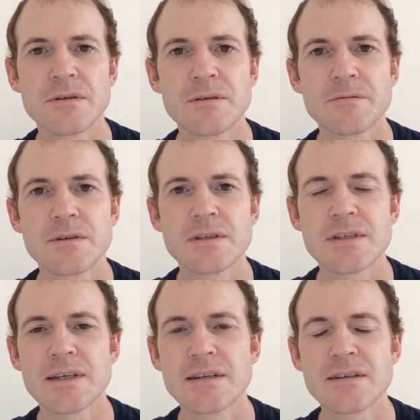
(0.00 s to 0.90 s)
Different
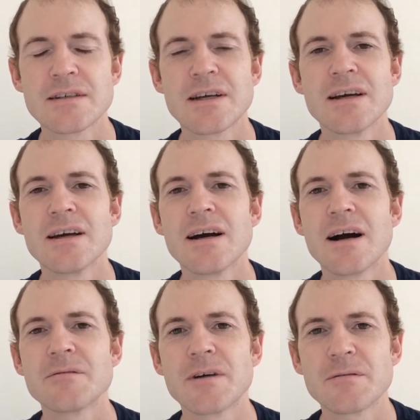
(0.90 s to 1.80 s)
scenes.
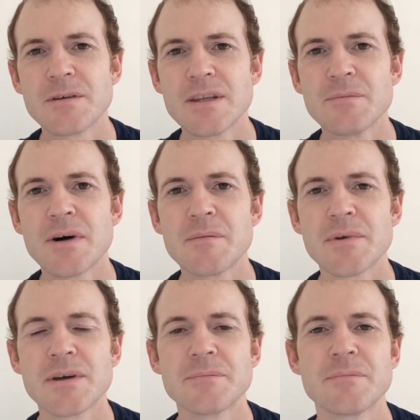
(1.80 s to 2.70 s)
I think there might
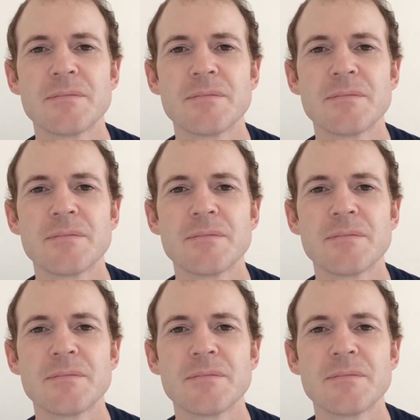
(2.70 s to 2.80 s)
be a